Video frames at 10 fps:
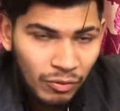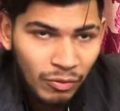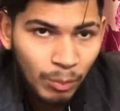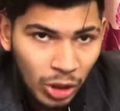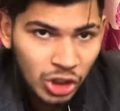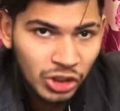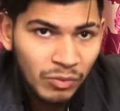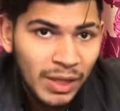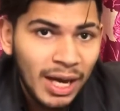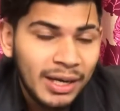position
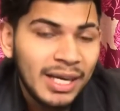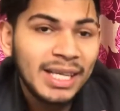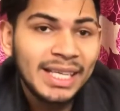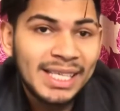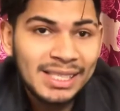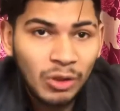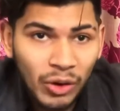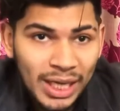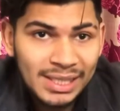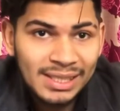will occur that is known
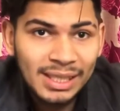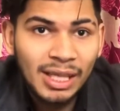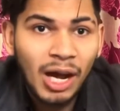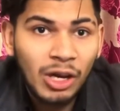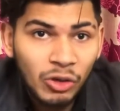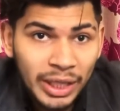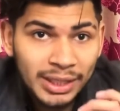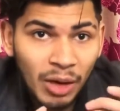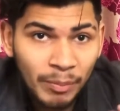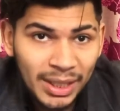as
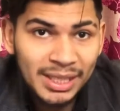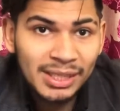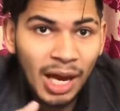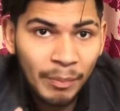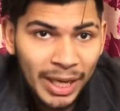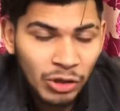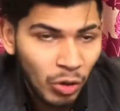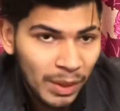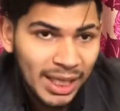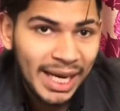our main
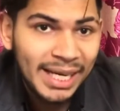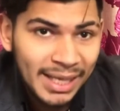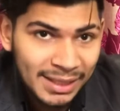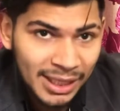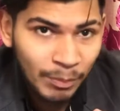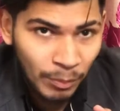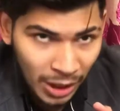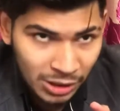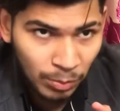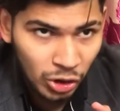topic, the intrinsic
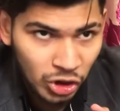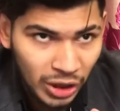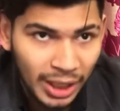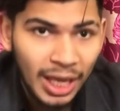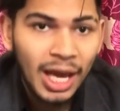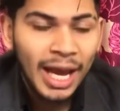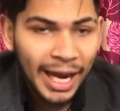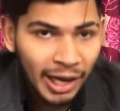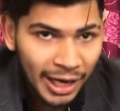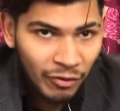plus position,
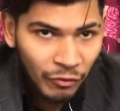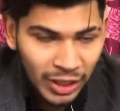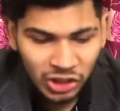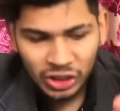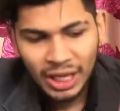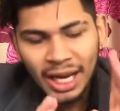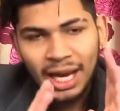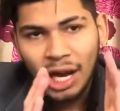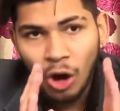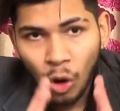in which
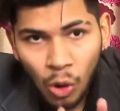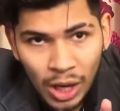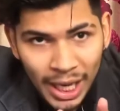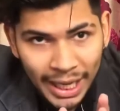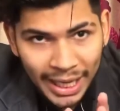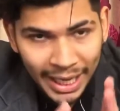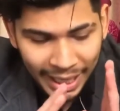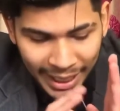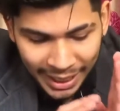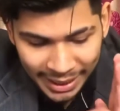only
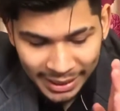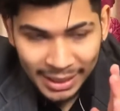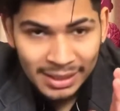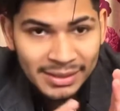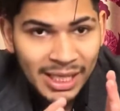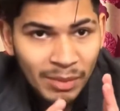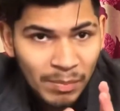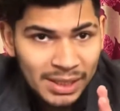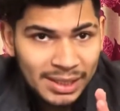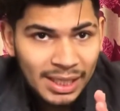intrinsic
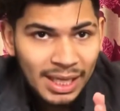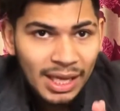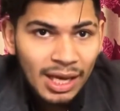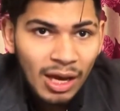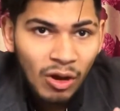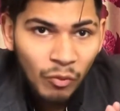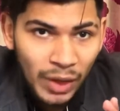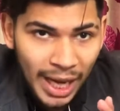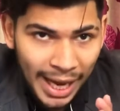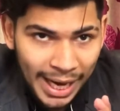muscle
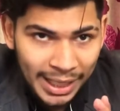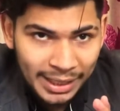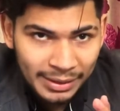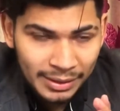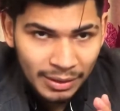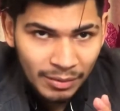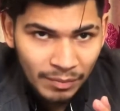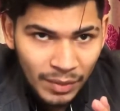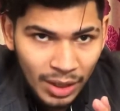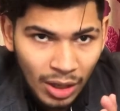will act,
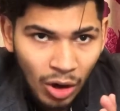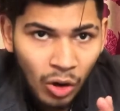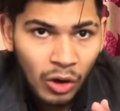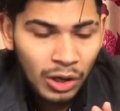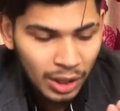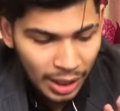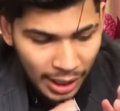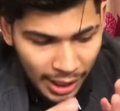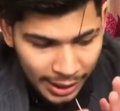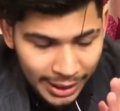or
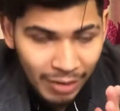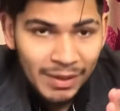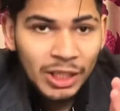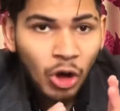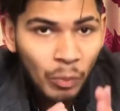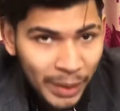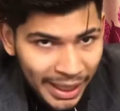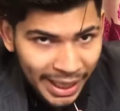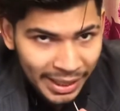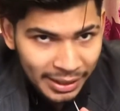they will
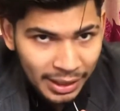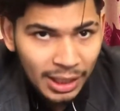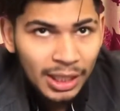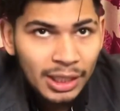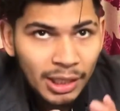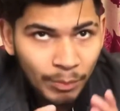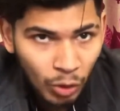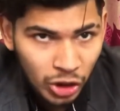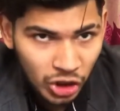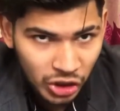dominate the
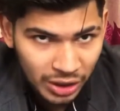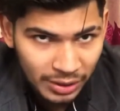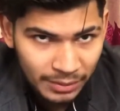position